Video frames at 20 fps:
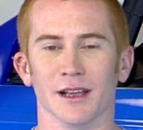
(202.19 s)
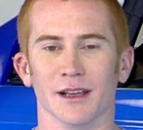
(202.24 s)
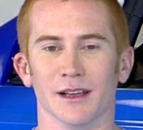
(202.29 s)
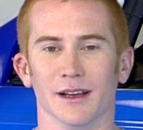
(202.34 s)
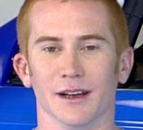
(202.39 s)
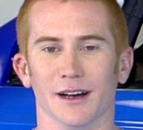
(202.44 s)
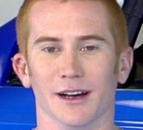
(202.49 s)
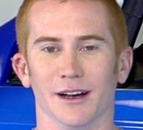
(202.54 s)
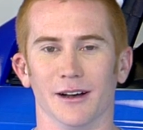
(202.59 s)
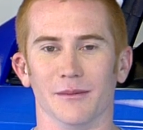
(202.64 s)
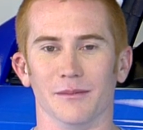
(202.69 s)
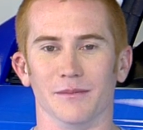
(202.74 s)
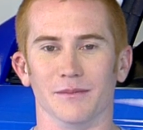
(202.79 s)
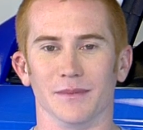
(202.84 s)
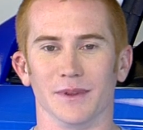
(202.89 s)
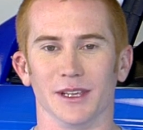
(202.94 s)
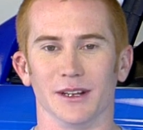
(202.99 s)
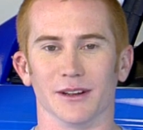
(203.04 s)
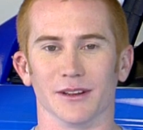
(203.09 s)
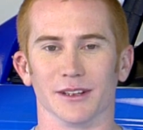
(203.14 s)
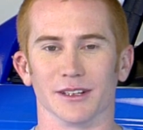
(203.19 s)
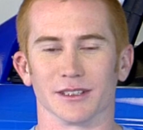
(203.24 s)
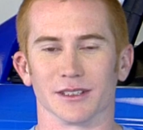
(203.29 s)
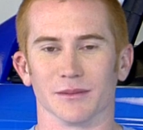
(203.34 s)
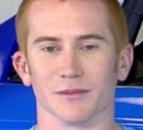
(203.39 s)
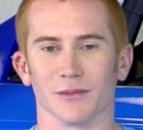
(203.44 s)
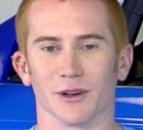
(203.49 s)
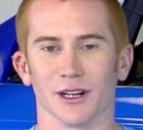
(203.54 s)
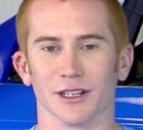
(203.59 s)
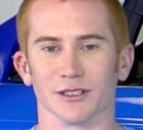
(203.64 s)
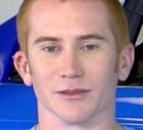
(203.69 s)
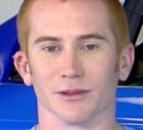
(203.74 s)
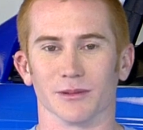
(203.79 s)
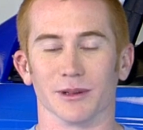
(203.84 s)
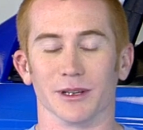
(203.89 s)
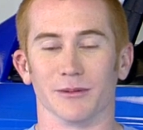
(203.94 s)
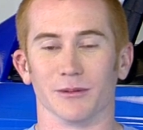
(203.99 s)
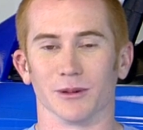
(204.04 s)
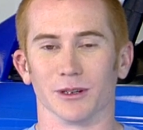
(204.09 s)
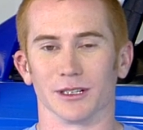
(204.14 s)
Um, you know there's some runs where
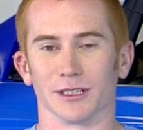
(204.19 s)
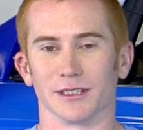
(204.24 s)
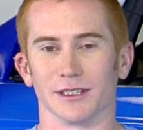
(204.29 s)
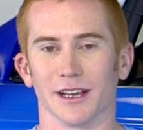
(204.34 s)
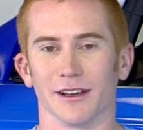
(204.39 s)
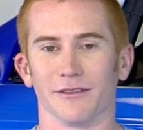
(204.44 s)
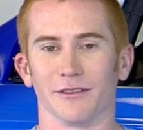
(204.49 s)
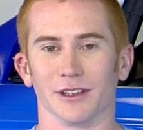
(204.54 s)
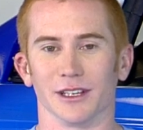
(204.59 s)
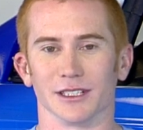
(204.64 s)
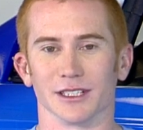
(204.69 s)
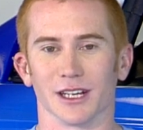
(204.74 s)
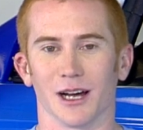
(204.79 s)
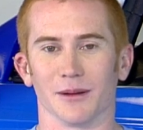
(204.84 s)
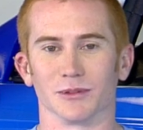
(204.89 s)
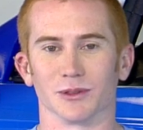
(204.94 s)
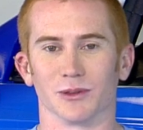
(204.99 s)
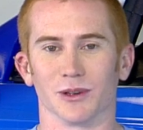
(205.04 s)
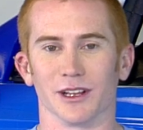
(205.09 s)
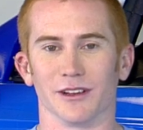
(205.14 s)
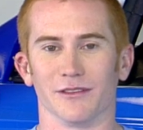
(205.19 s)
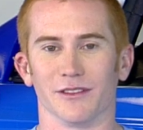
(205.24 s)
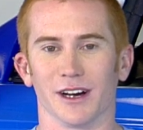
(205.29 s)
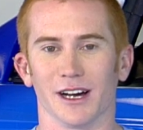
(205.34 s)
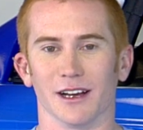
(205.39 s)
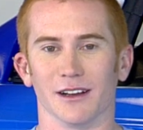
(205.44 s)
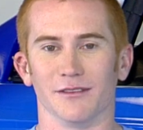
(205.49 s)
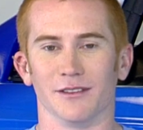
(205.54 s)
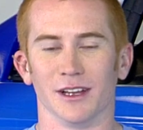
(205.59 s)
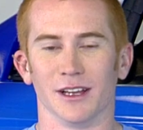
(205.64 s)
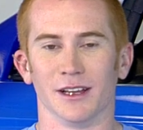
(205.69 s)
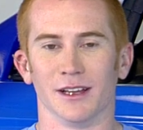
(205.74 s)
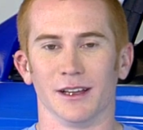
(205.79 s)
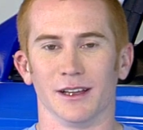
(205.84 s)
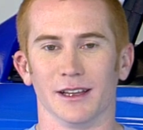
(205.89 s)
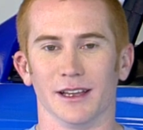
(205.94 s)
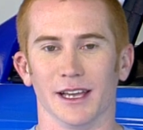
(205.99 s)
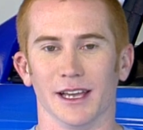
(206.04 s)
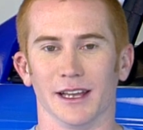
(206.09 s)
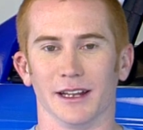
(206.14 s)
we were definitely top 25,
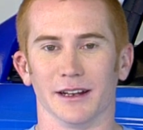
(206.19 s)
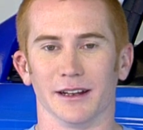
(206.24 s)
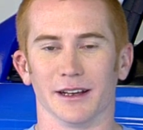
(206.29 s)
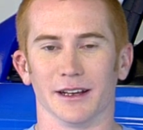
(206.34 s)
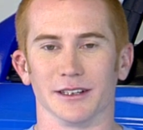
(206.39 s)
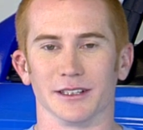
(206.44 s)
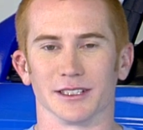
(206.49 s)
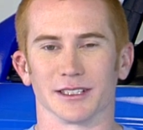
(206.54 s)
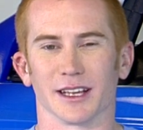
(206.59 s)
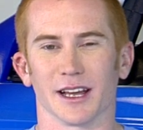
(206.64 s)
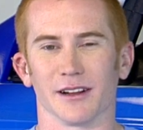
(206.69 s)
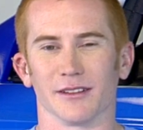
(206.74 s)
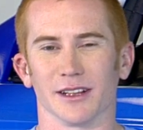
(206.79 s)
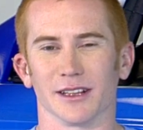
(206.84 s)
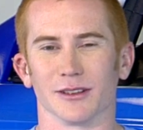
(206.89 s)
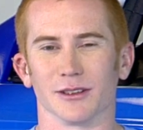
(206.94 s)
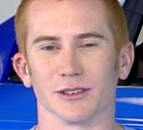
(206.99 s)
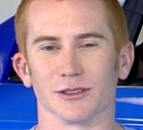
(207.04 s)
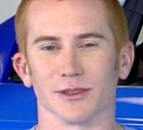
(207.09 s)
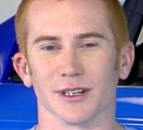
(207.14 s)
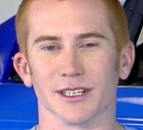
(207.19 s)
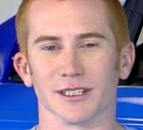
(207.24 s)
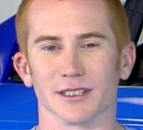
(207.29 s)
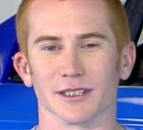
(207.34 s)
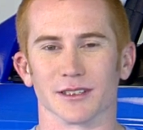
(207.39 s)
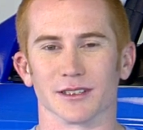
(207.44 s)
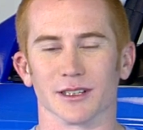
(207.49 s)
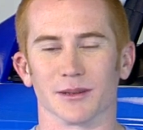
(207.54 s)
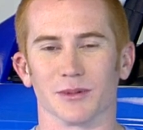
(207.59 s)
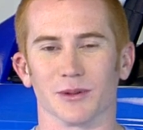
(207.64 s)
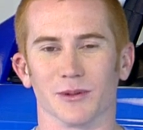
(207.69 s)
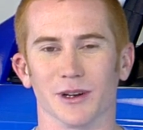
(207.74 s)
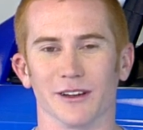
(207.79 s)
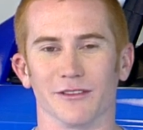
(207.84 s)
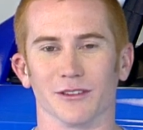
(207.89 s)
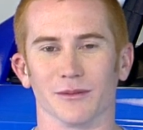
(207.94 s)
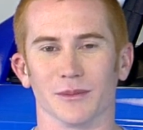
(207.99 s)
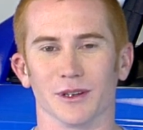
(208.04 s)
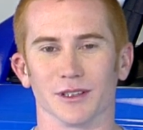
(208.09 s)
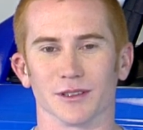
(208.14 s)
and uh, just kind of let those races slip away
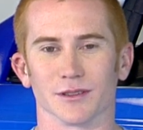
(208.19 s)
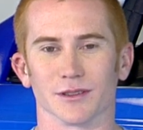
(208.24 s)
from us.